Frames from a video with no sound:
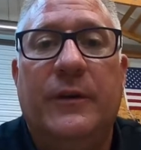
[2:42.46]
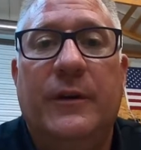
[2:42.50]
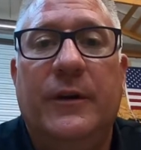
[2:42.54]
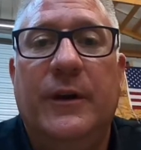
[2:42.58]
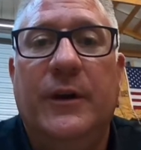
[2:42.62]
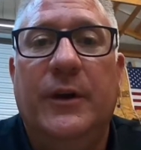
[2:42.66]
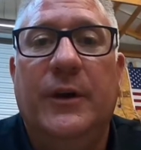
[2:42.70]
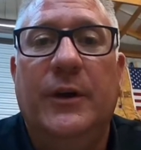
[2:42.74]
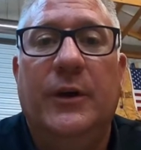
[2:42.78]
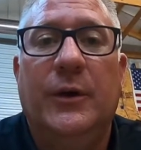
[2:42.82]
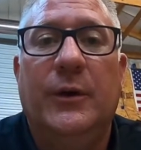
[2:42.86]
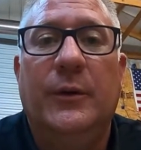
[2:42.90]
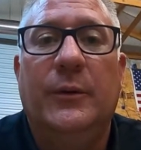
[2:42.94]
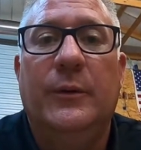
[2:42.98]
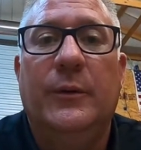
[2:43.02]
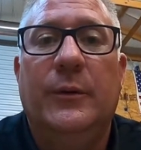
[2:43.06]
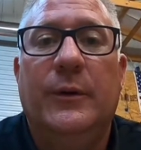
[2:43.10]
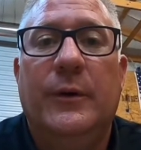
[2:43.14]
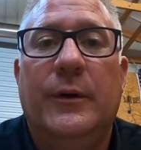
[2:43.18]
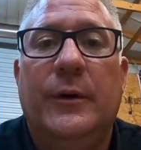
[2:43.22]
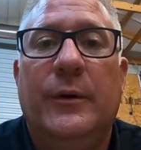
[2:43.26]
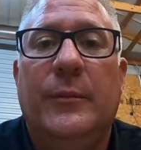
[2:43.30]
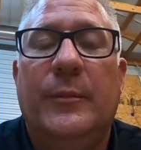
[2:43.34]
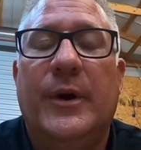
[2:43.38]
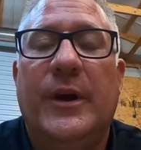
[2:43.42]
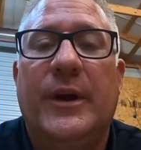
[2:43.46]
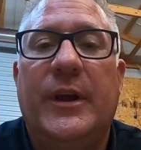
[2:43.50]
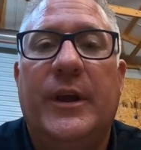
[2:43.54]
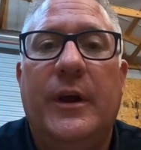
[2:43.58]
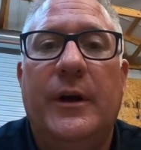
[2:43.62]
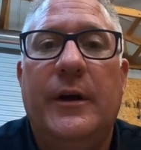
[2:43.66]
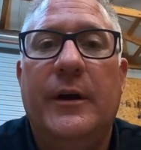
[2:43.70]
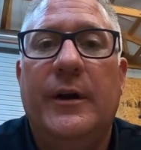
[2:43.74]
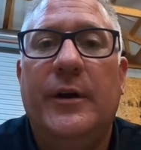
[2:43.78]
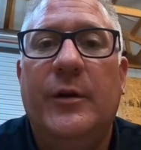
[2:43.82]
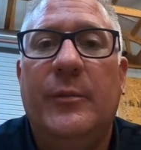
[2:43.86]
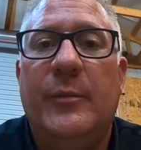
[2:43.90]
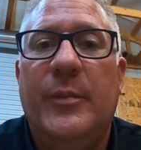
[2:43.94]
to do. My
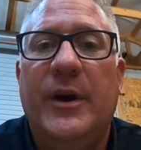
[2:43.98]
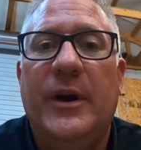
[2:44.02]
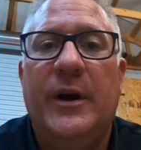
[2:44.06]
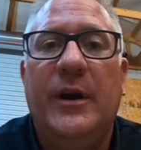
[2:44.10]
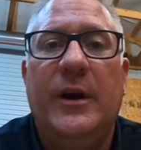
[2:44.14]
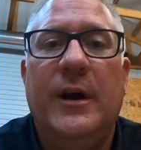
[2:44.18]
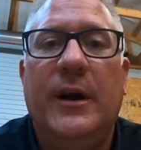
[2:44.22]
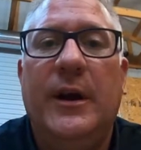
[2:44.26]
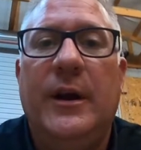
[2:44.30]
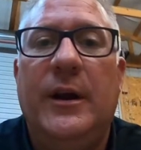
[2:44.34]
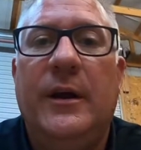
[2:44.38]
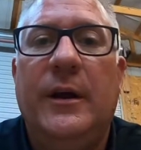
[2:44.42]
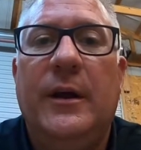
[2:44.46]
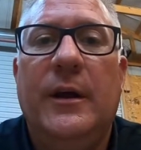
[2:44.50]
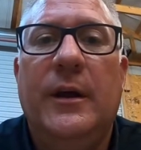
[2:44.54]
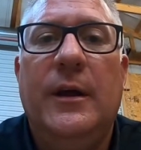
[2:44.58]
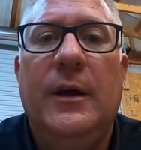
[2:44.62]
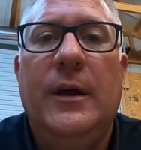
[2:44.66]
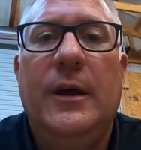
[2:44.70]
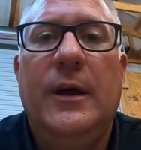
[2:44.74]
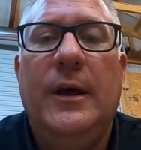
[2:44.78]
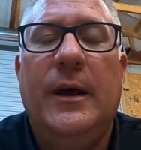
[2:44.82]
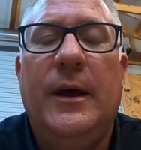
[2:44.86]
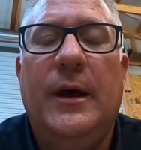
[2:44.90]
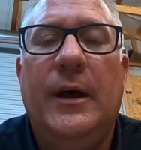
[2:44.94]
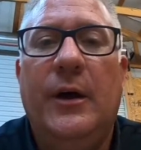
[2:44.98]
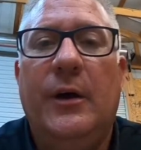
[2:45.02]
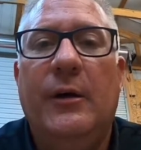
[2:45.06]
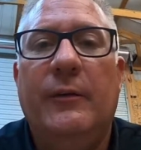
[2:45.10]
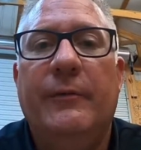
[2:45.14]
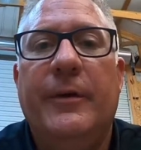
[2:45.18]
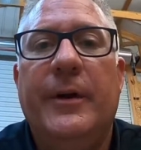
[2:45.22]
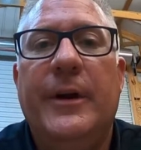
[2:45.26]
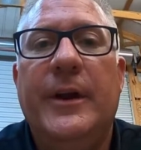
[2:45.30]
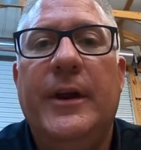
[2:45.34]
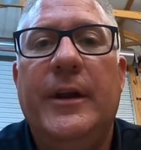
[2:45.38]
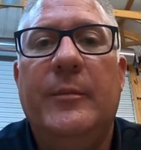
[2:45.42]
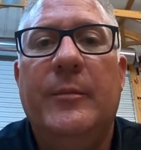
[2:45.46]
carrier bearing, I
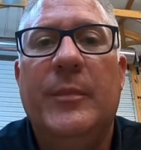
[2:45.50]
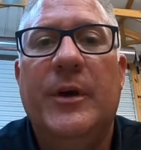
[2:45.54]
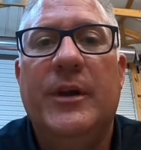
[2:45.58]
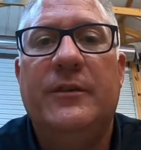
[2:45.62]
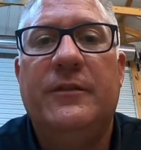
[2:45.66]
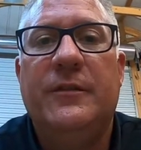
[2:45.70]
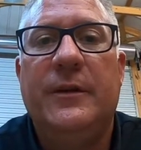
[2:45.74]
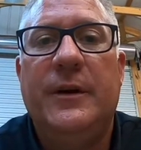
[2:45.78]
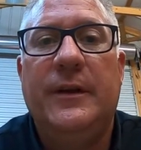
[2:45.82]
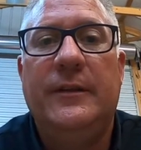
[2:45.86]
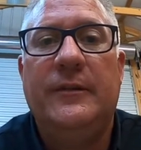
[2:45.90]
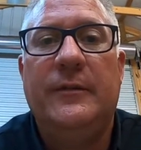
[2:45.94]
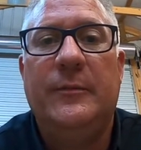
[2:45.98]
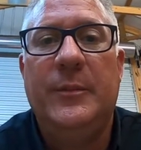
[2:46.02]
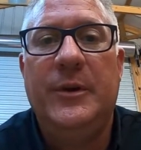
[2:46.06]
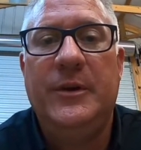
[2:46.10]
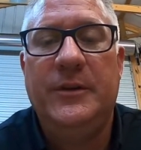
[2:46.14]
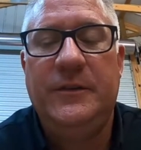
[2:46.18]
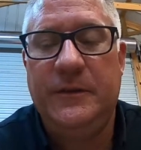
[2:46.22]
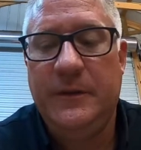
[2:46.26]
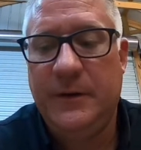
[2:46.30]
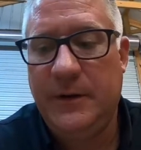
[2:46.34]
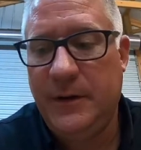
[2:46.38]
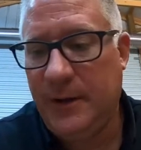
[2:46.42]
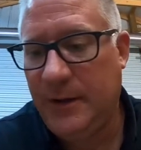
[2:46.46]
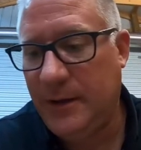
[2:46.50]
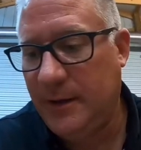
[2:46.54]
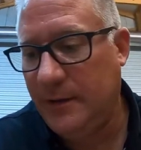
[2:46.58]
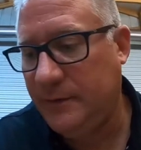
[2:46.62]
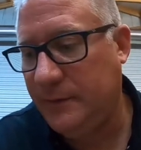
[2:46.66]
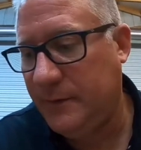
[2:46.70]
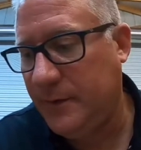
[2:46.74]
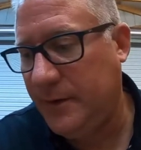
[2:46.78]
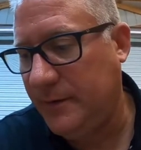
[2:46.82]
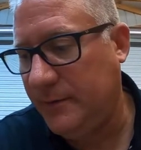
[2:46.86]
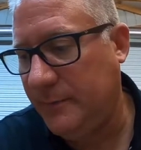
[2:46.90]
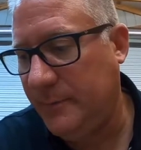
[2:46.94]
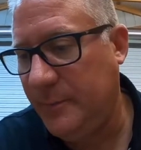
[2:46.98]
overheated my transmission. I
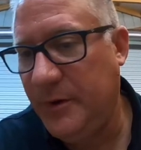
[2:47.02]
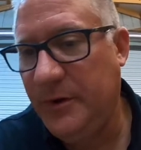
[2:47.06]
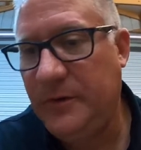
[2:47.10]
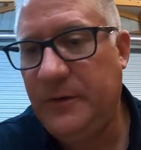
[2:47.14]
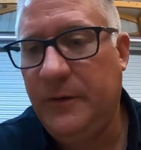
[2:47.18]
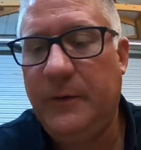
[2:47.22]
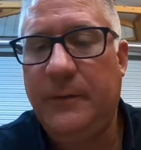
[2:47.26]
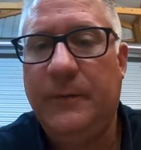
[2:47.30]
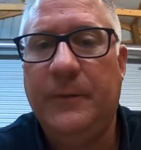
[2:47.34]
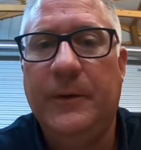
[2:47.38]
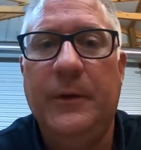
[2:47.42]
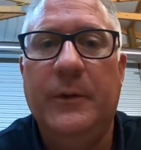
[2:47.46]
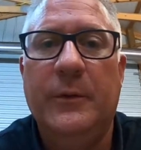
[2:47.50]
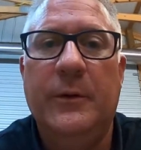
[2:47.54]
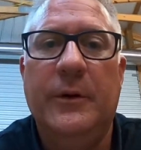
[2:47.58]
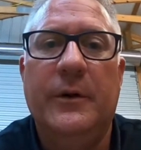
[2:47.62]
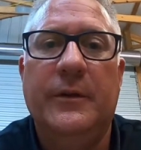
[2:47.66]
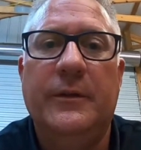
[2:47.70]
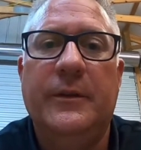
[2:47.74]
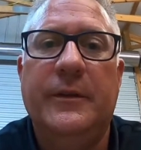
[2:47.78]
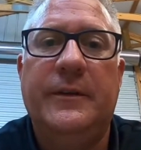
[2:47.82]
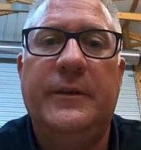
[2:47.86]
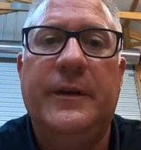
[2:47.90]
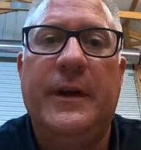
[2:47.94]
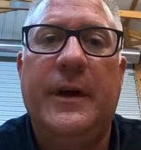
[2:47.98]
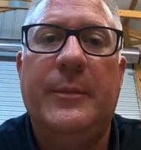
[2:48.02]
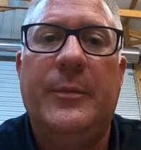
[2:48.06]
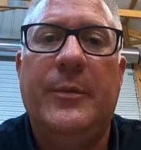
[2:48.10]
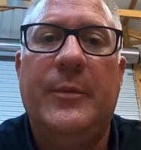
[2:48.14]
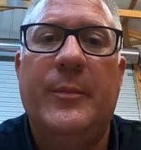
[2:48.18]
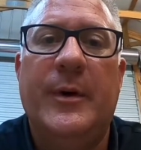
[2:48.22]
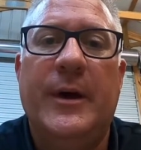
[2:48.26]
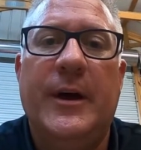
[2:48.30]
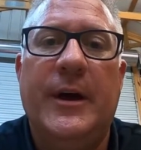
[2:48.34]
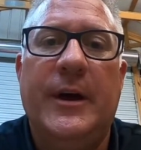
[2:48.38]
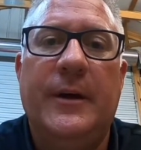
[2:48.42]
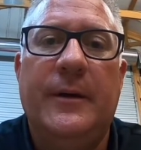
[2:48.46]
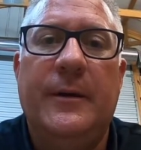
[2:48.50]
got transmission fluid on the top
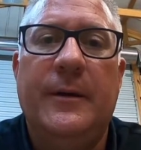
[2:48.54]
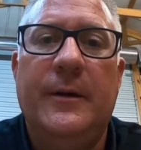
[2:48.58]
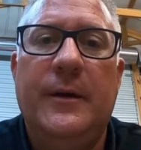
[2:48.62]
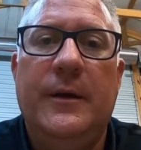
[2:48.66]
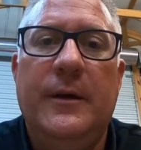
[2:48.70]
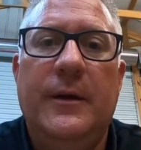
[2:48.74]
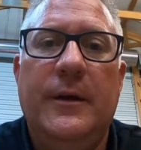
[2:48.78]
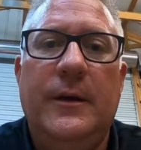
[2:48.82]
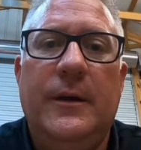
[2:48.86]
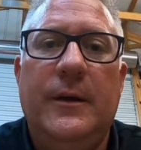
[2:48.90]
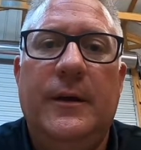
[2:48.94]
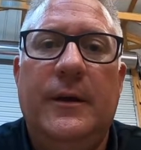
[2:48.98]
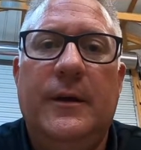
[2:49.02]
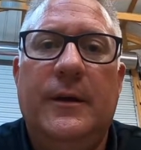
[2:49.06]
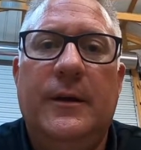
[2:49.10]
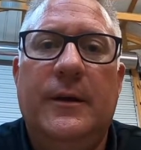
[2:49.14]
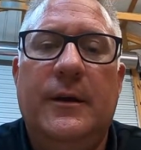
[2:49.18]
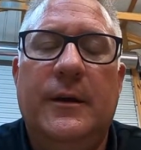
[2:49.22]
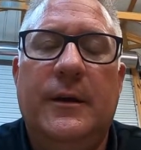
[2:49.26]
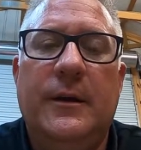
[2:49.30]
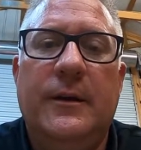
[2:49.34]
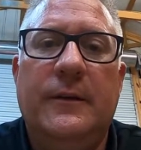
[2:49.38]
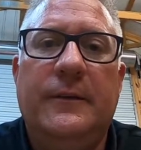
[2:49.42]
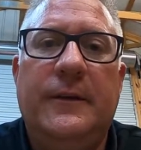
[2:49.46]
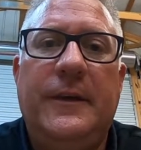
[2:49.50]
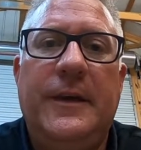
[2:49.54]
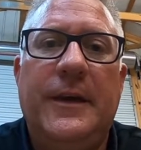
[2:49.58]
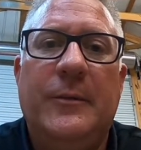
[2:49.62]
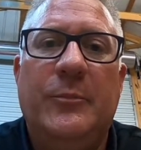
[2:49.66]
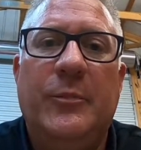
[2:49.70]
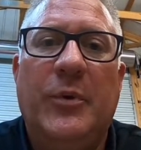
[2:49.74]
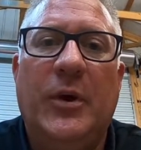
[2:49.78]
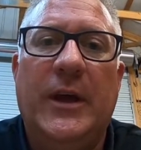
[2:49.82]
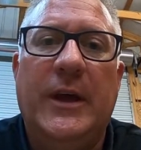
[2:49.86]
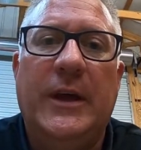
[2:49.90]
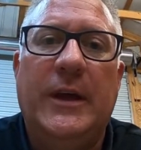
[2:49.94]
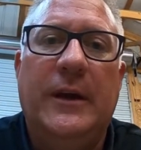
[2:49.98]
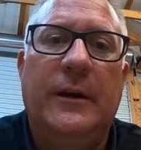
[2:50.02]
of my
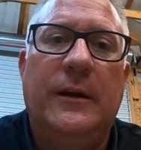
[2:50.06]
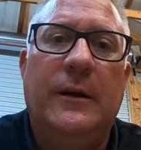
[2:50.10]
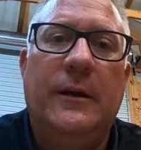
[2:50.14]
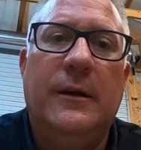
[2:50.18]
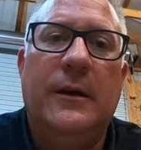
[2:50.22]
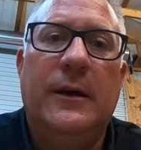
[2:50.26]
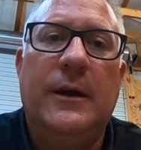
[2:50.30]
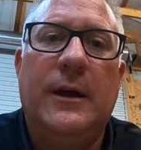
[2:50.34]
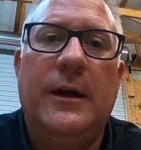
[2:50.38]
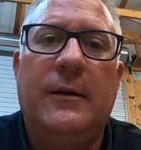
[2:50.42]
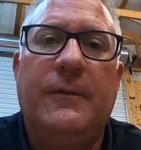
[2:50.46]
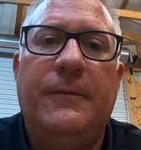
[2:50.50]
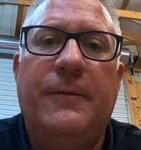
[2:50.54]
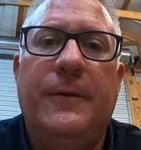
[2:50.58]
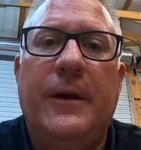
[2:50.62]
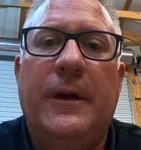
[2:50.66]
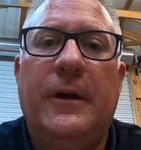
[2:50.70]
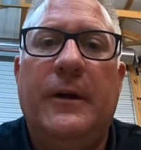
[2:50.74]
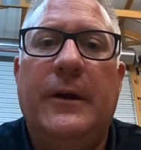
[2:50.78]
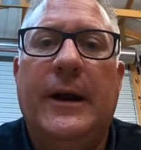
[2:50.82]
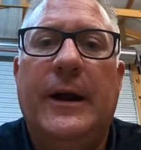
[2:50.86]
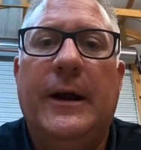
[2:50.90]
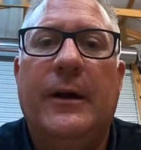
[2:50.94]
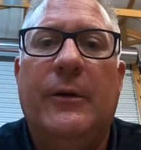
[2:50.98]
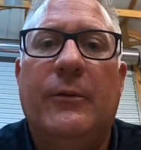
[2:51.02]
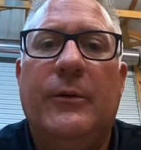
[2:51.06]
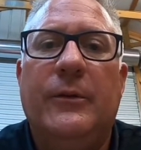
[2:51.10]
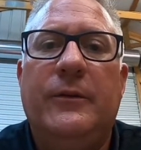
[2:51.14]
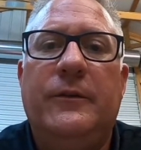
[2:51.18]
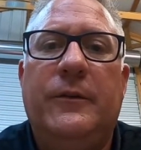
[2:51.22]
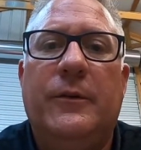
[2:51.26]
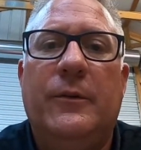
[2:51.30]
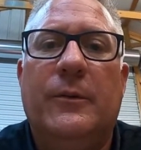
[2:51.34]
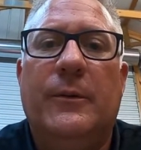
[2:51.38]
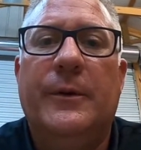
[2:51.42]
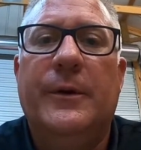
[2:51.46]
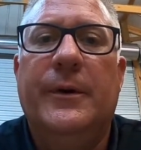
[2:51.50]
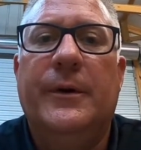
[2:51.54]
skid plate. I got to figure out
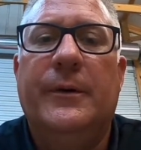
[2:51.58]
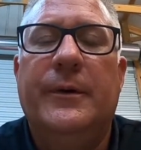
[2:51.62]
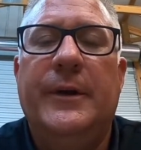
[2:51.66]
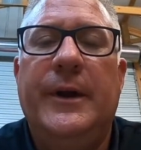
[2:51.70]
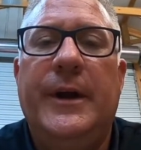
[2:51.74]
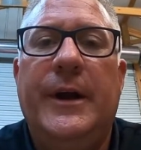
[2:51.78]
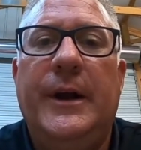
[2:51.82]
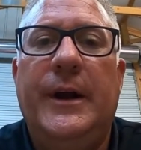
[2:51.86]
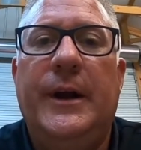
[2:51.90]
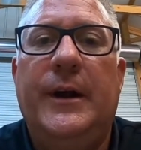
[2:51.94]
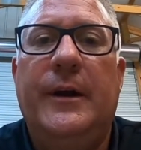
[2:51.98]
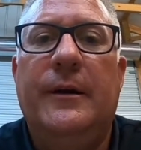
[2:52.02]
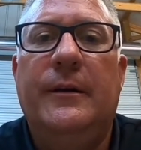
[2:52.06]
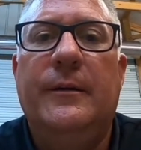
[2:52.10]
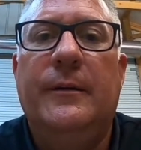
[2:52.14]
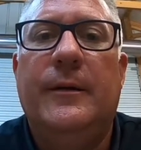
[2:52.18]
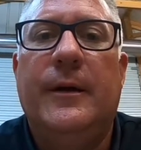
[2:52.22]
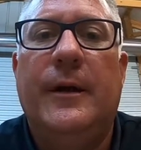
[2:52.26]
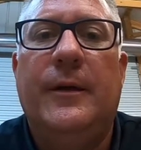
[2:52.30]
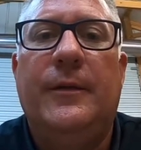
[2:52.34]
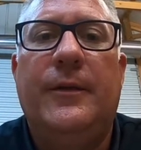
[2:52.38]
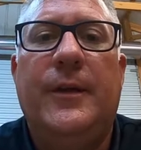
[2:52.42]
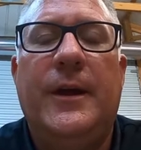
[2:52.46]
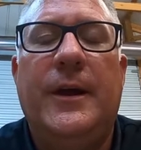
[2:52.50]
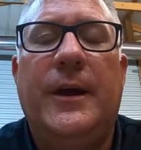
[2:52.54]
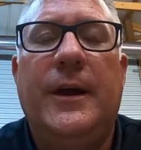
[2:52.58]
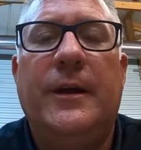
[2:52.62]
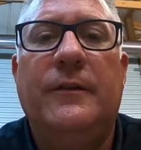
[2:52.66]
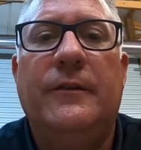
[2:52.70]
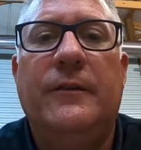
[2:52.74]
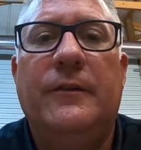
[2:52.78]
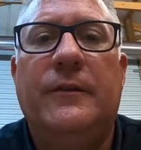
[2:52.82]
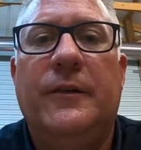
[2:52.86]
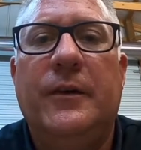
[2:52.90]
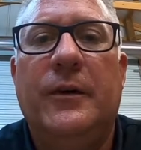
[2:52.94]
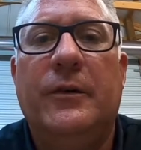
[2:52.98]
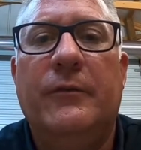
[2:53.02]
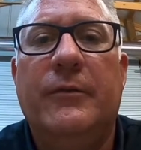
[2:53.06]
what's going on there. I think I
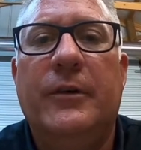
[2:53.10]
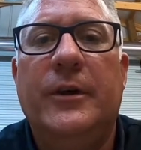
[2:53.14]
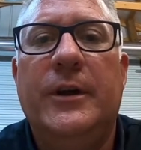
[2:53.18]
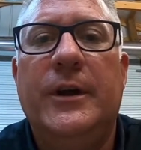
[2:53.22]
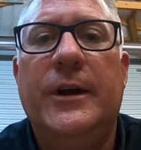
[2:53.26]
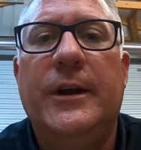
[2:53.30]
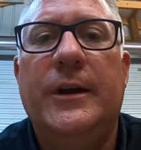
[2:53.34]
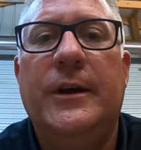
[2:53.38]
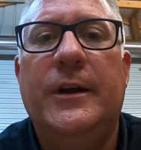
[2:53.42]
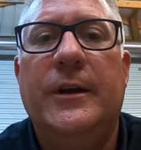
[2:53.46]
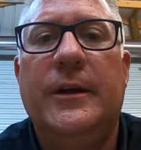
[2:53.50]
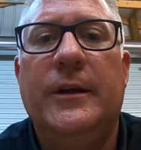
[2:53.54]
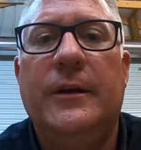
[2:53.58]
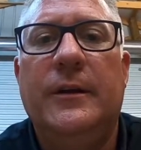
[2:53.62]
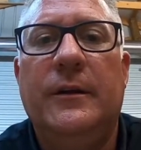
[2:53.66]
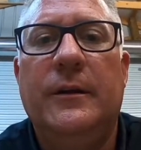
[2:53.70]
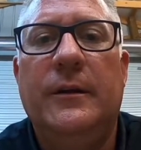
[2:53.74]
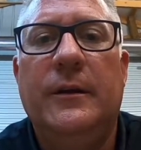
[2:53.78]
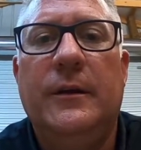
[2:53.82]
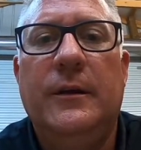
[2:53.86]
just overheated it.